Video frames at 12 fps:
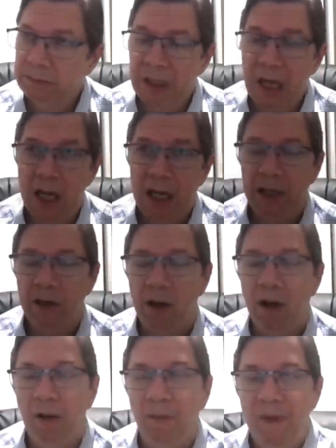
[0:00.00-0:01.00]
Not at
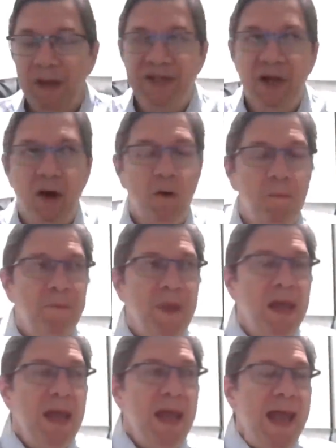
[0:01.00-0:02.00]
all. So
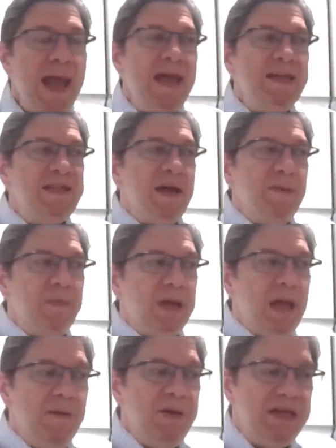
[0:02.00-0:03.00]
as I'm
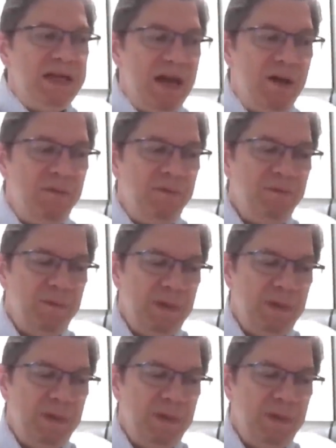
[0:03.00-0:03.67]
coming down,